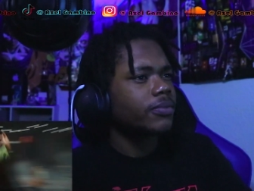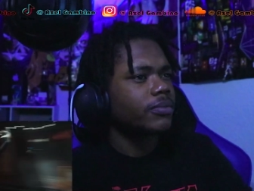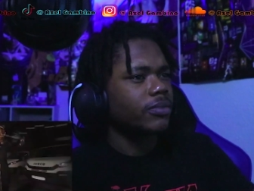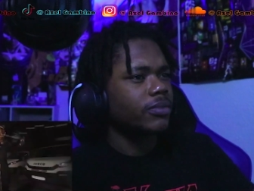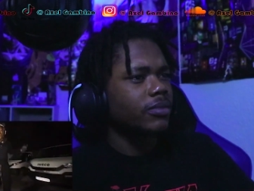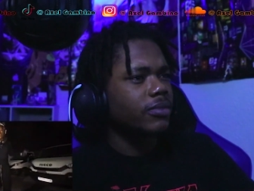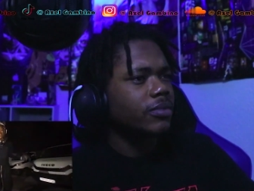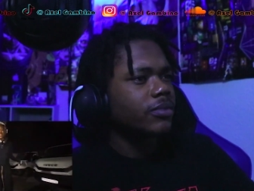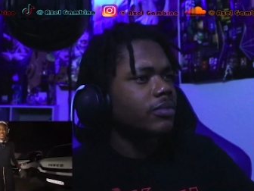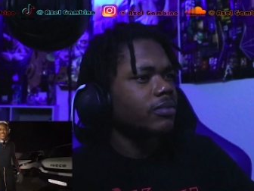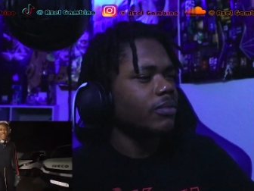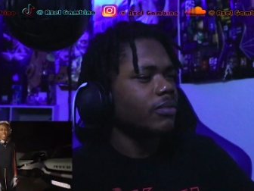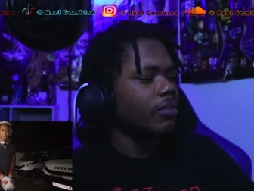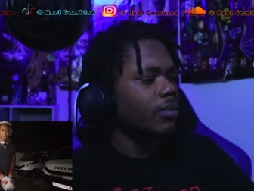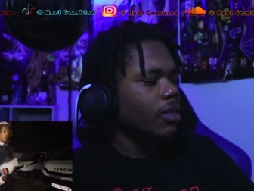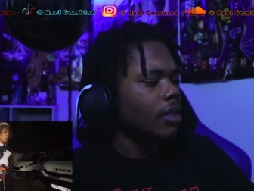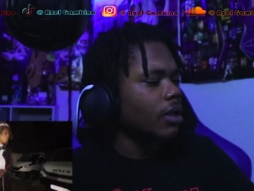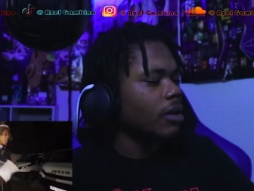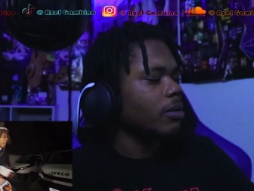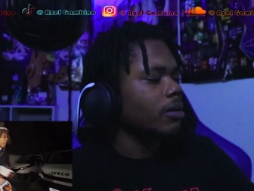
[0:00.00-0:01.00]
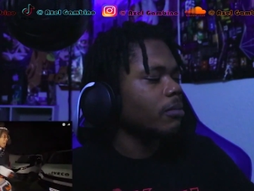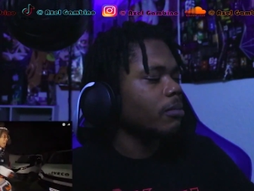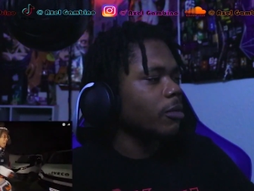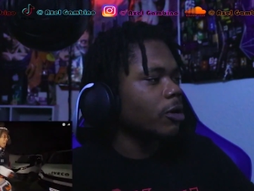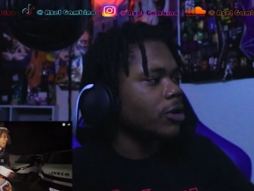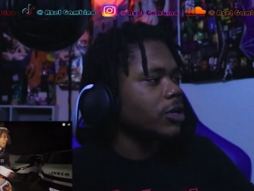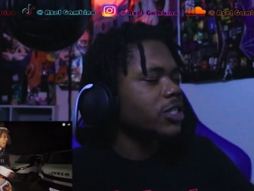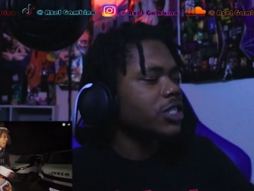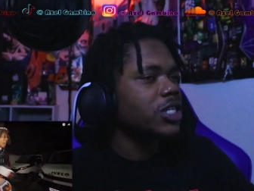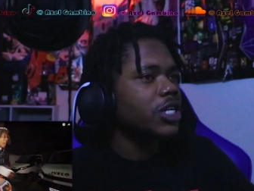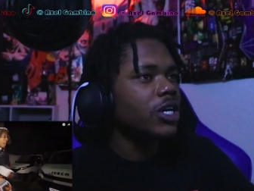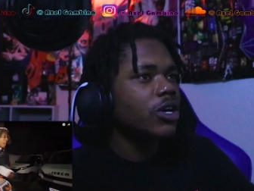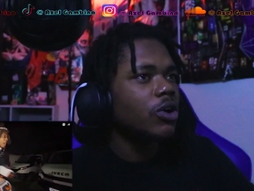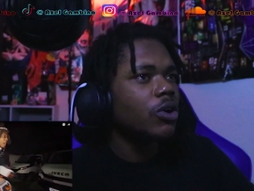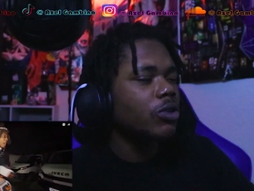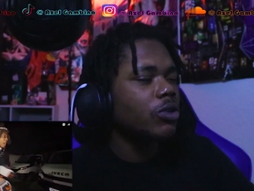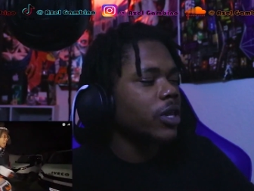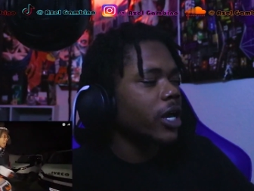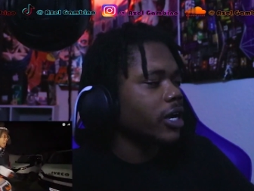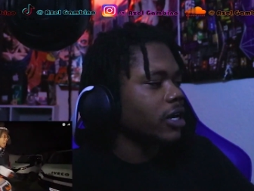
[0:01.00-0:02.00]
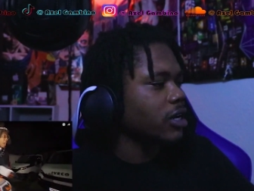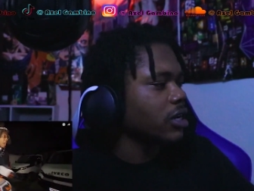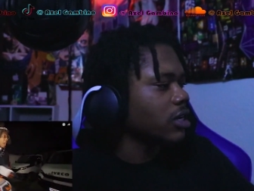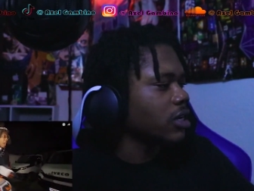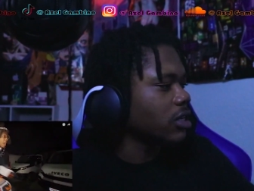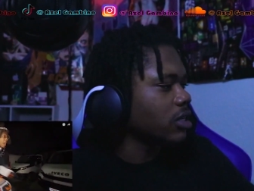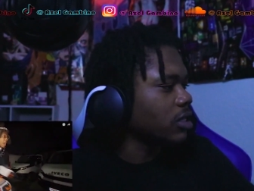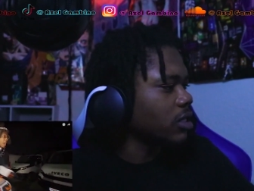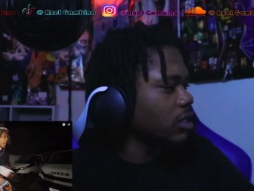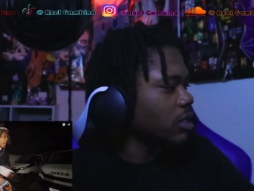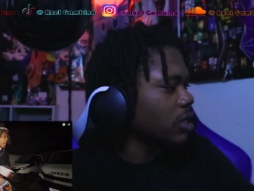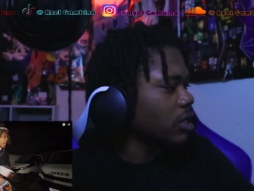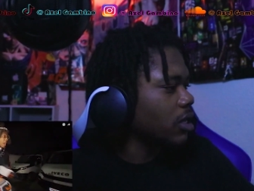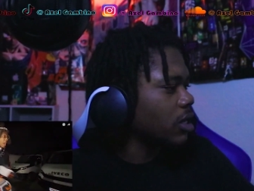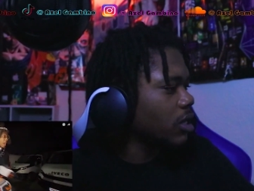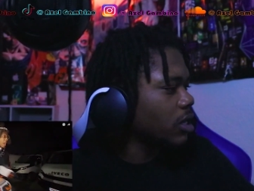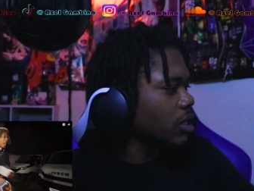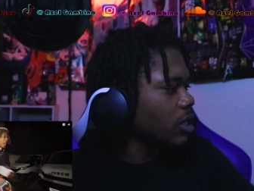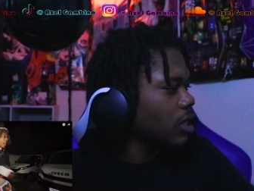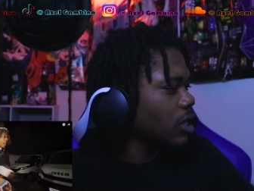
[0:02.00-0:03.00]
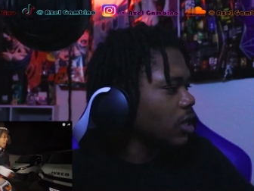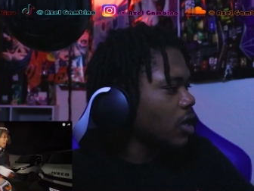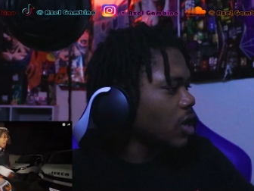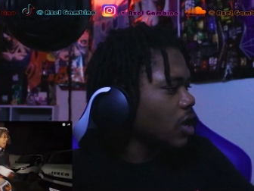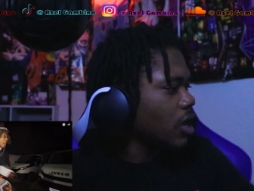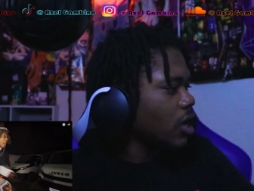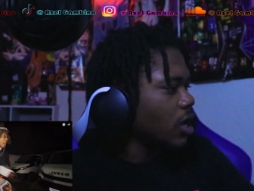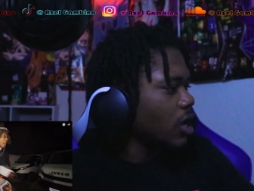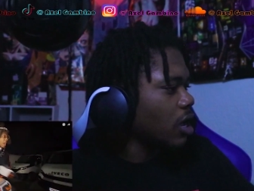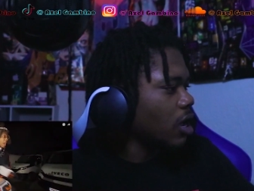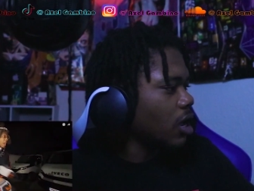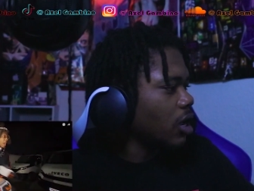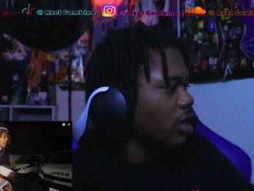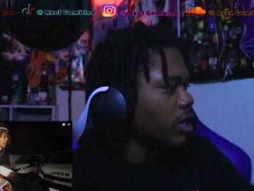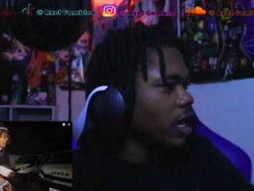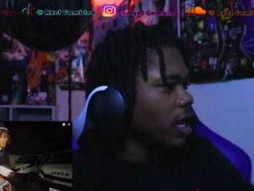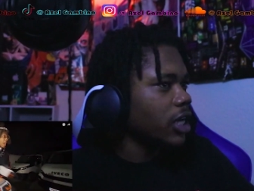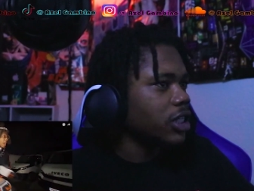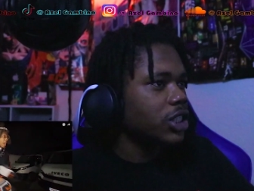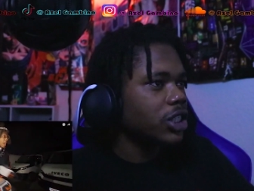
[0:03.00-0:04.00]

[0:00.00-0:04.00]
that crime. Smoking. Bro, this nigga on like a. That shit